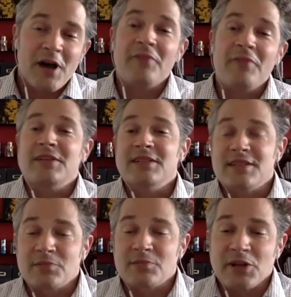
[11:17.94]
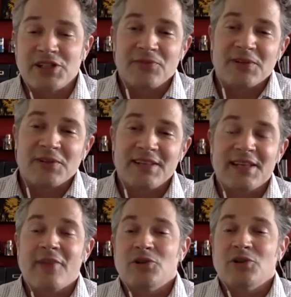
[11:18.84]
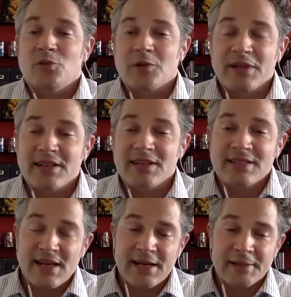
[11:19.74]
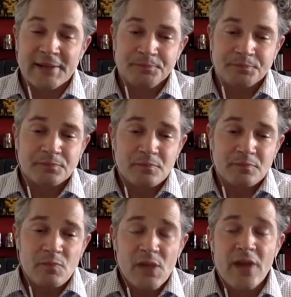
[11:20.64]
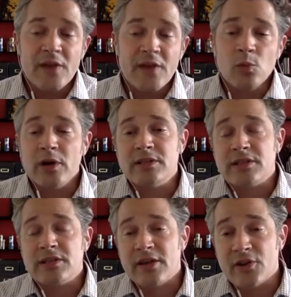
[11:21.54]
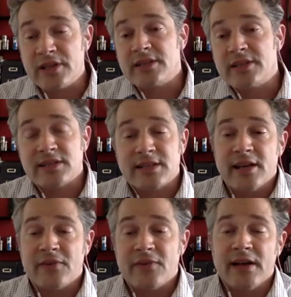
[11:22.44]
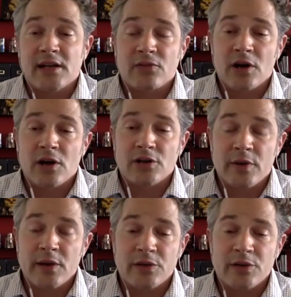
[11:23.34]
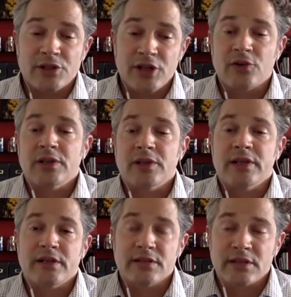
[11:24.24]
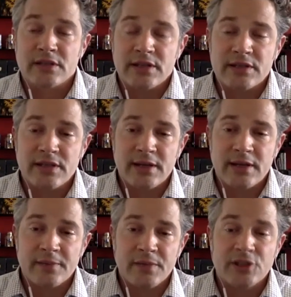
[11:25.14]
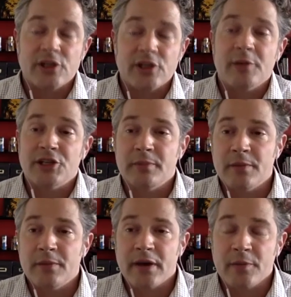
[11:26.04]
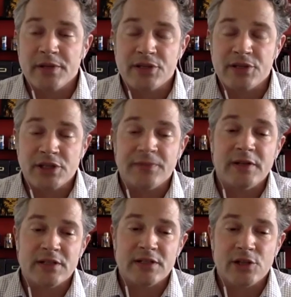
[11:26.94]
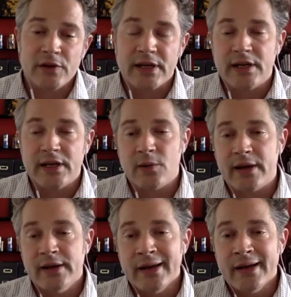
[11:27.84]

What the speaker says: obviously this is much different than the average workplace. And then once there is a sustained finding of wrongdoing, which generally is a determination made by the police chief, it is in Eureka anyway,